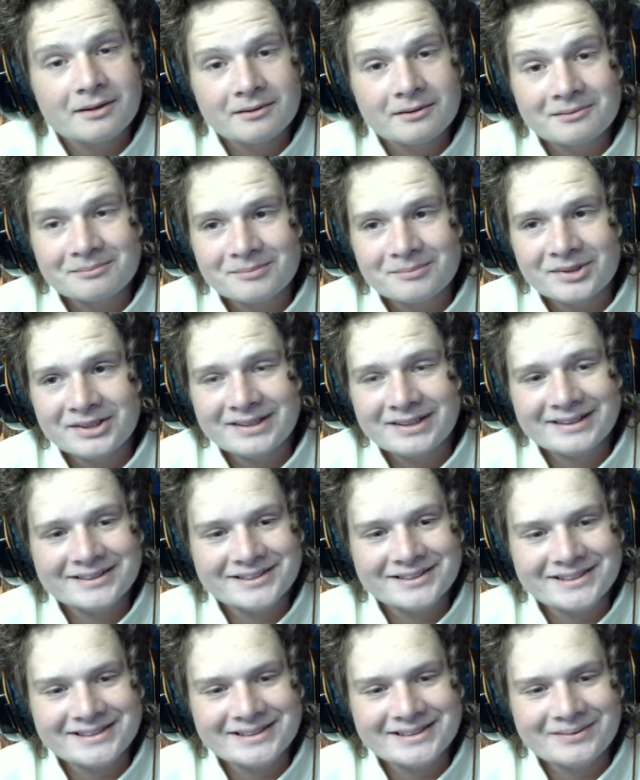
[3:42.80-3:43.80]
But
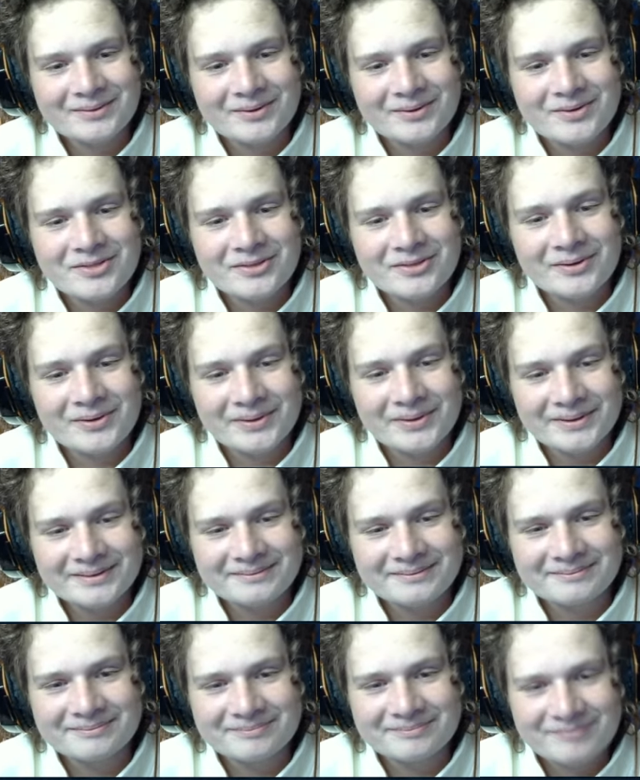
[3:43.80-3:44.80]
Lc0 thought,
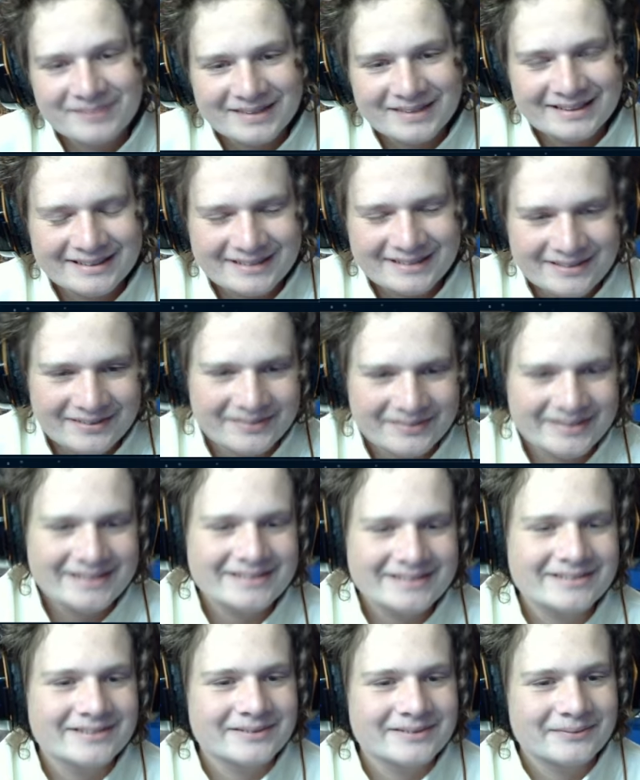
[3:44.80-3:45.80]
you know, he's
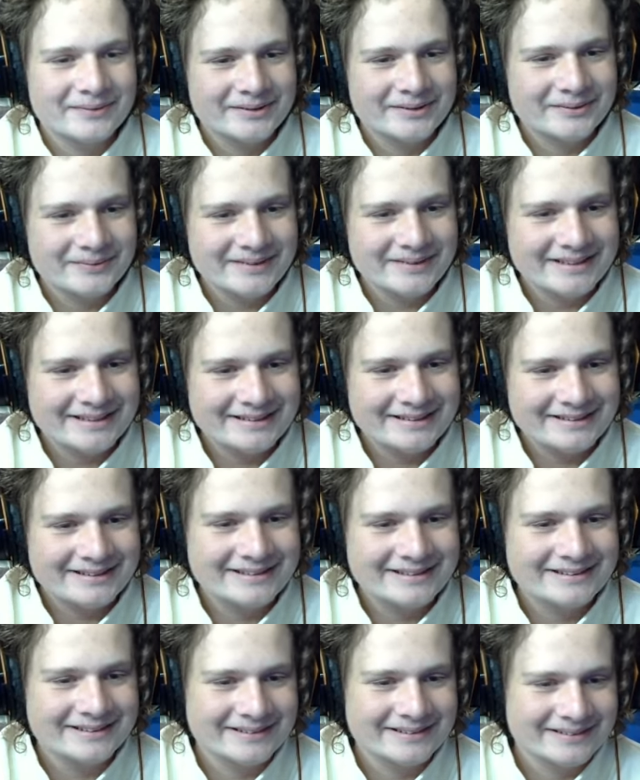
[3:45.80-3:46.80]
going to retreat,
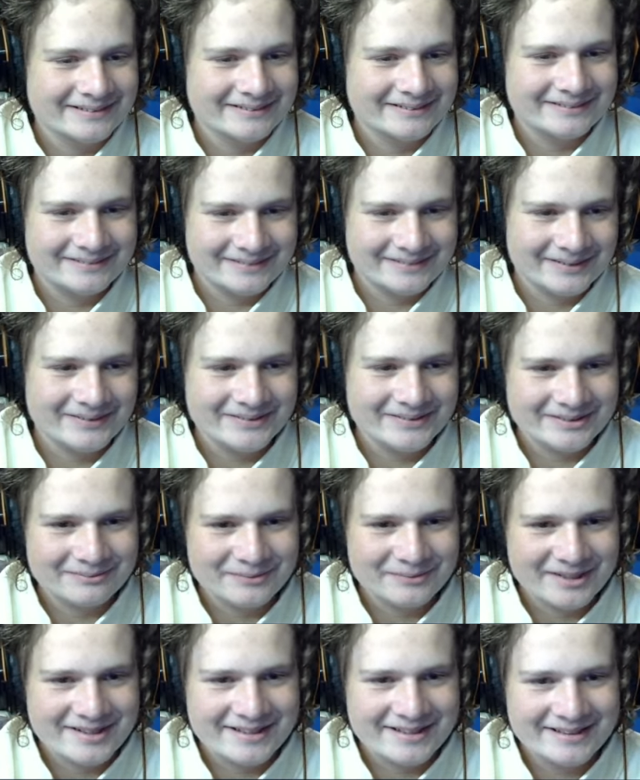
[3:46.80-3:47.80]
he's going to go
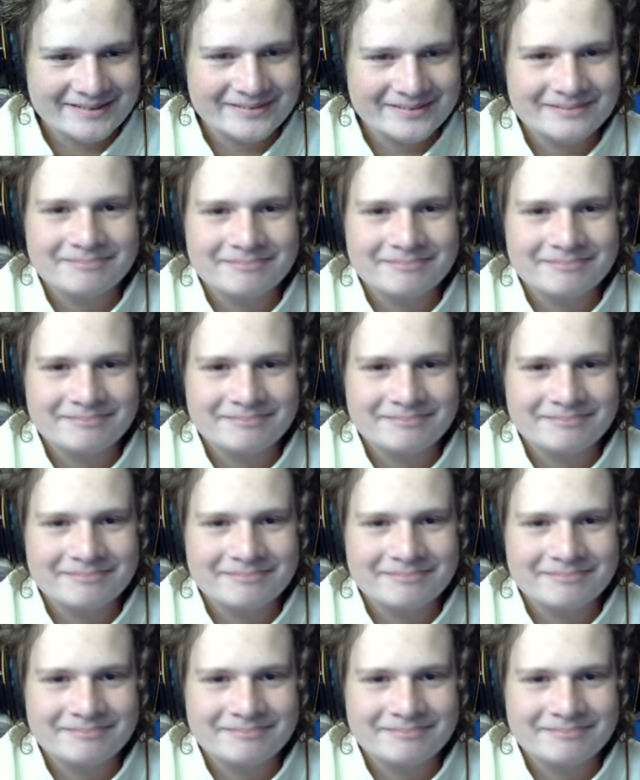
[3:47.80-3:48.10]
somewhere there.